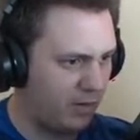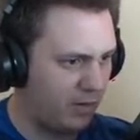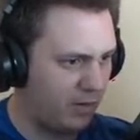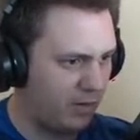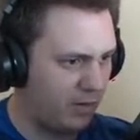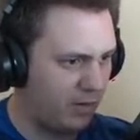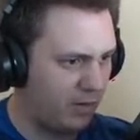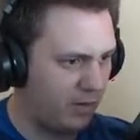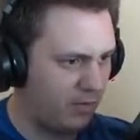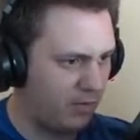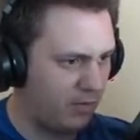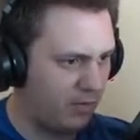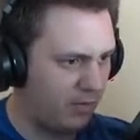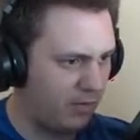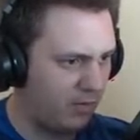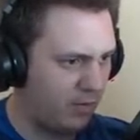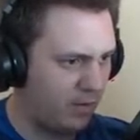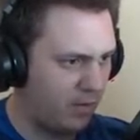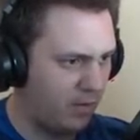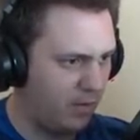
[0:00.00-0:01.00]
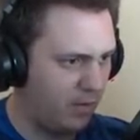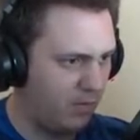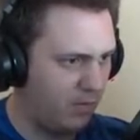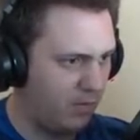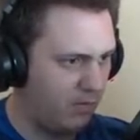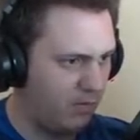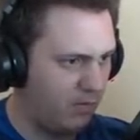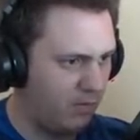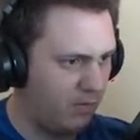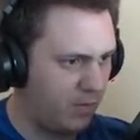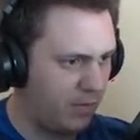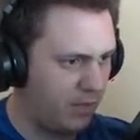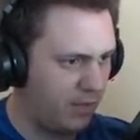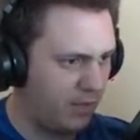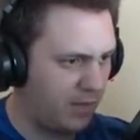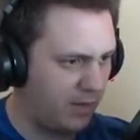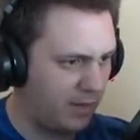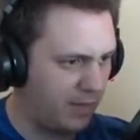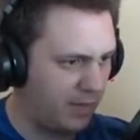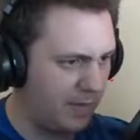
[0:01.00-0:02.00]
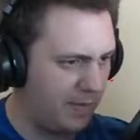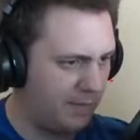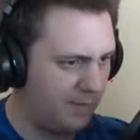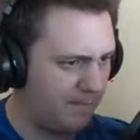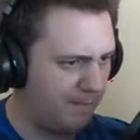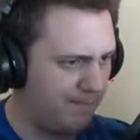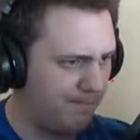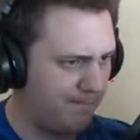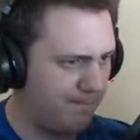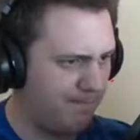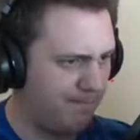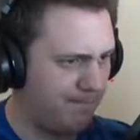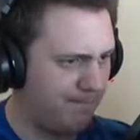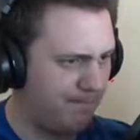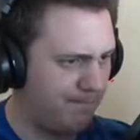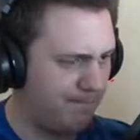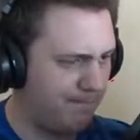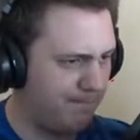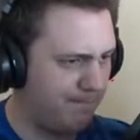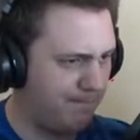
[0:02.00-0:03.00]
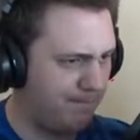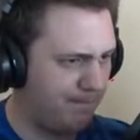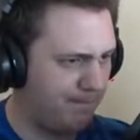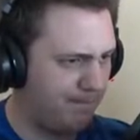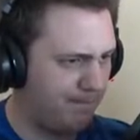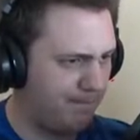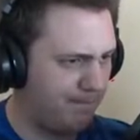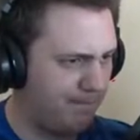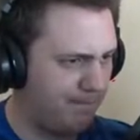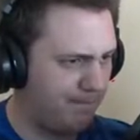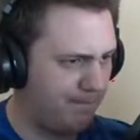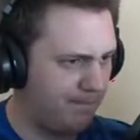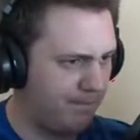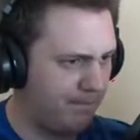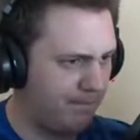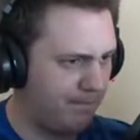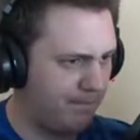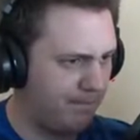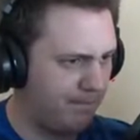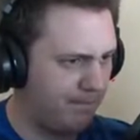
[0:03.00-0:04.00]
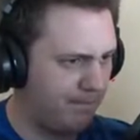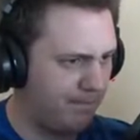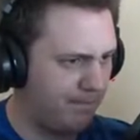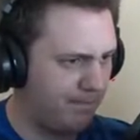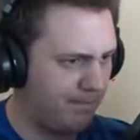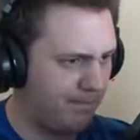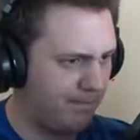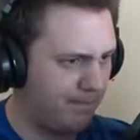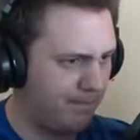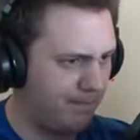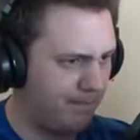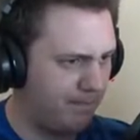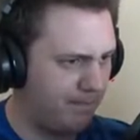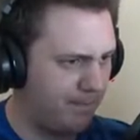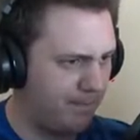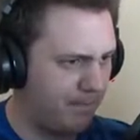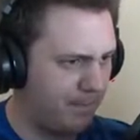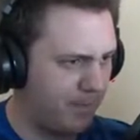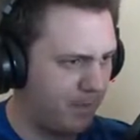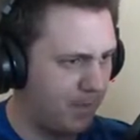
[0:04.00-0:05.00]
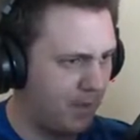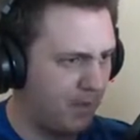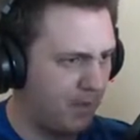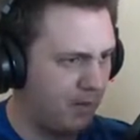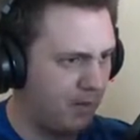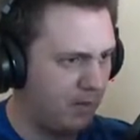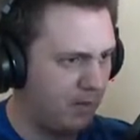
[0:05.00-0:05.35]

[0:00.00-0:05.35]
No one is speaking in this clip.